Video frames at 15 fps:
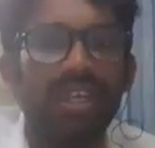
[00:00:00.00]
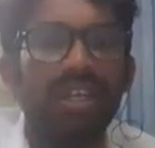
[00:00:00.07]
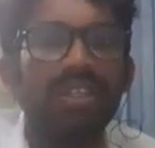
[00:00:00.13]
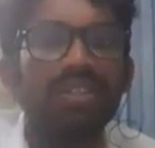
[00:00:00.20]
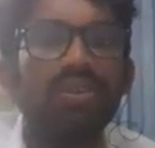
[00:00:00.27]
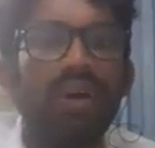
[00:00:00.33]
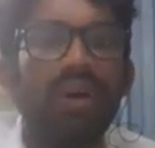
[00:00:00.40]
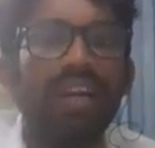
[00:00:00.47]

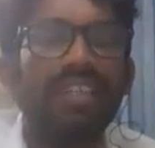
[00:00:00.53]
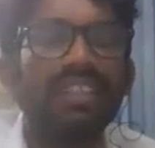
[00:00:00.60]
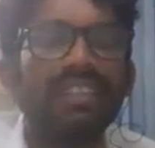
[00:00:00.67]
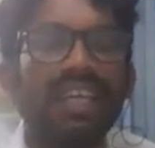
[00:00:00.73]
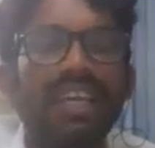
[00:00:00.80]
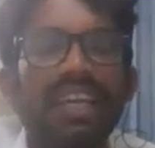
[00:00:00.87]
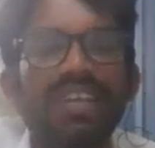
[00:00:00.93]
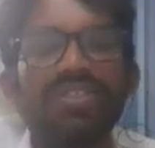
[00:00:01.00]
So what is
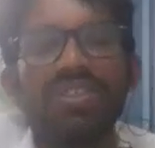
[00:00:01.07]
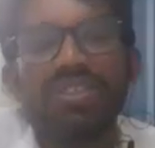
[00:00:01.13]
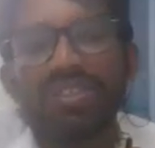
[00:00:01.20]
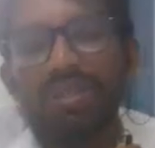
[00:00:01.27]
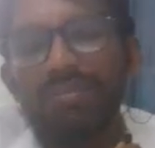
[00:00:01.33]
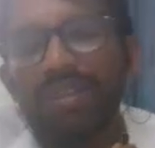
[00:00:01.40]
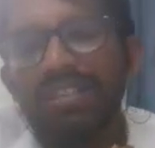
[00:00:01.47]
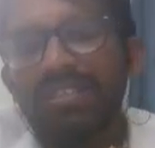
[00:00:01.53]
ionization
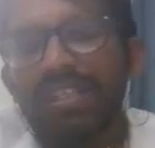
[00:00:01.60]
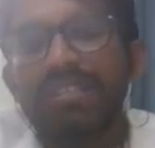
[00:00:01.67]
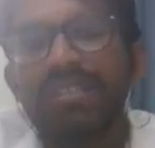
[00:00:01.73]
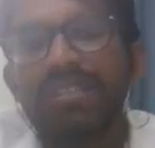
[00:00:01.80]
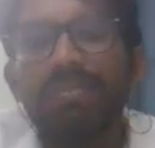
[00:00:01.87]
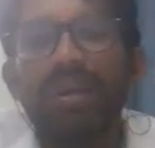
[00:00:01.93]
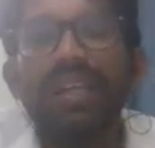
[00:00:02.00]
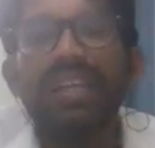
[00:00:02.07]
means, the
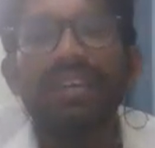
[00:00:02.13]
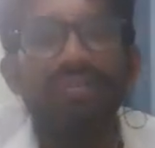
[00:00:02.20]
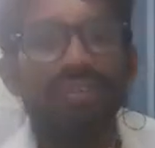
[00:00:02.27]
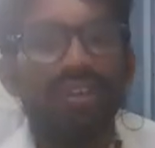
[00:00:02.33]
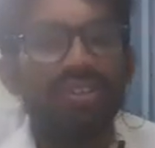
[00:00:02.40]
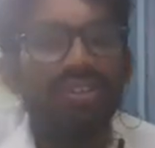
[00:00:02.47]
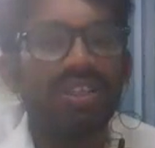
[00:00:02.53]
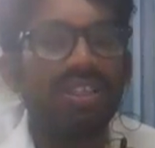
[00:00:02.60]
simple
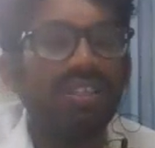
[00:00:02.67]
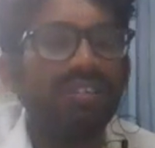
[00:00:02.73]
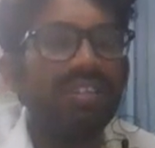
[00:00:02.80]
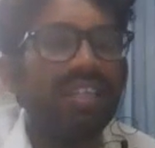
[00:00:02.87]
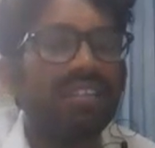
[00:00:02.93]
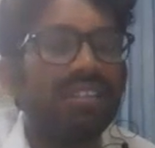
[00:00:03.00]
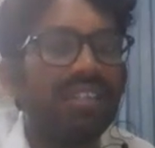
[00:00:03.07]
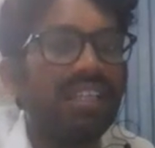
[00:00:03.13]
definition you can
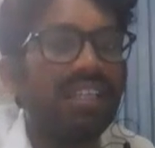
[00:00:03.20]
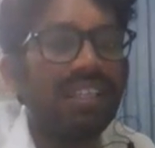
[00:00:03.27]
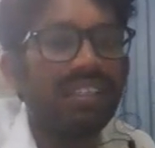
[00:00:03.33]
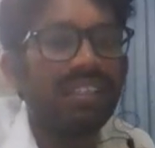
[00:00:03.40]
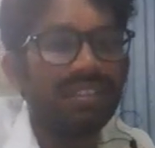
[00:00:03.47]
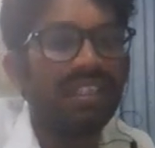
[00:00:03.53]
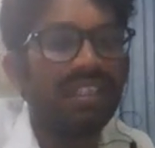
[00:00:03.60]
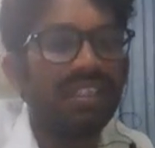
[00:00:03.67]
think
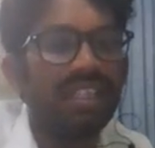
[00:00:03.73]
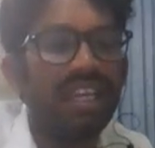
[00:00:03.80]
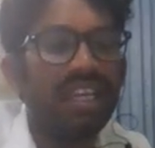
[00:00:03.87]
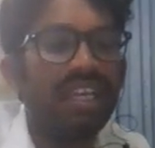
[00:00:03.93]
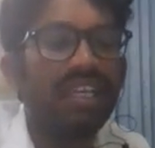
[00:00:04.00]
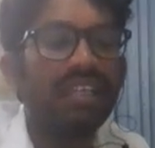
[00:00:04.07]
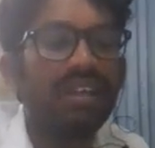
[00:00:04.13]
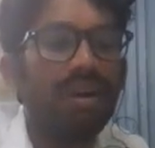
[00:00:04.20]
that any
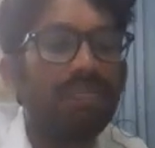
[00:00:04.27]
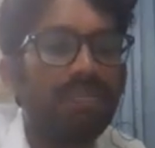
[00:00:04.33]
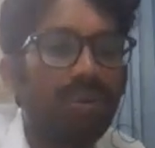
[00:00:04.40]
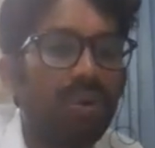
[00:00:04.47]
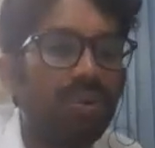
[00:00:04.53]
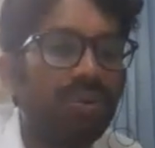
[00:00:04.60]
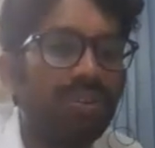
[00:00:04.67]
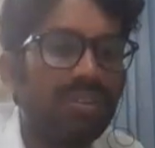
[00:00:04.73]

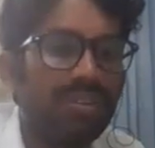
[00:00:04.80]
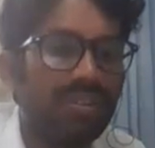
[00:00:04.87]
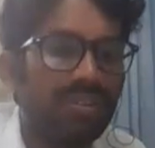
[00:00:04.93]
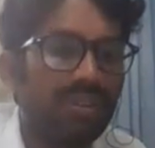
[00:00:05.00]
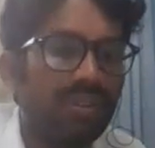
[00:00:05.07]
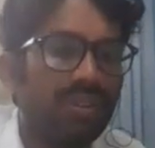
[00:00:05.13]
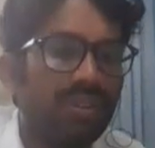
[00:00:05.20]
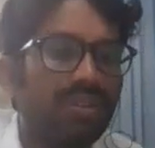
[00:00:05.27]
compound
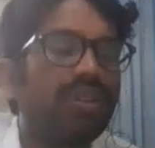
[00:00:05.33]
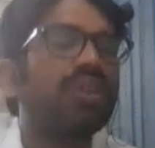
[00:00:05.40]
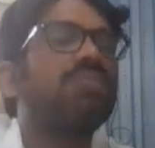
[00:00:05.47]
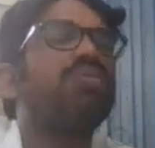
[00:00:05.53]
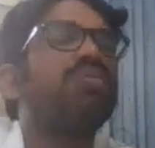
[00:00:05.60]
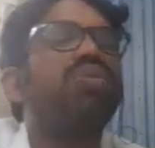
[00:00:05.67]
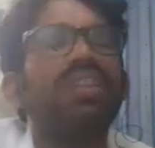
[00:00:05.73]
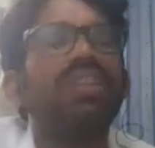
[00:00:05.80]
to
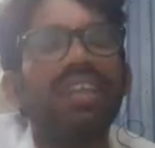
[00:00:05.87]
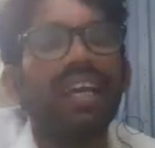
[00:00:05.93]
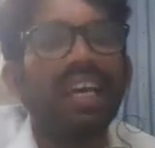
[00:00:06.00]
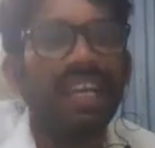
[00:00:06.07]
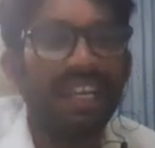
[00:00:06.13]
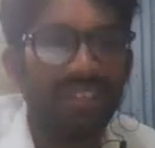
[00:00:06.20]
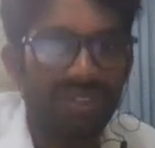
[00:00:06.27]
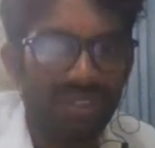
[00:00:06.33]
remove the
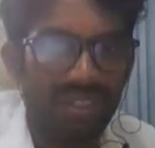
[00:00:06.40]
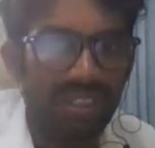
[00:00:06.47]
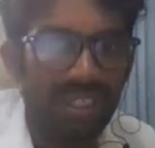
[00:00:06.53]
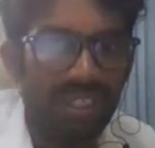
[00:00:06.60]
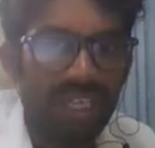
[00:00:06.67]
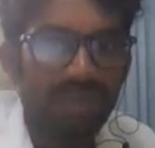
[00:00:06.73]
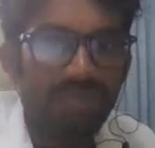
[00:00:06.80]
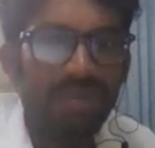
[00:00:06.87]
energy,
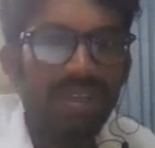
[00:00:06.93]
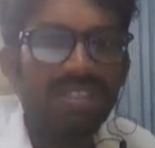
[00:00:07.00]
means the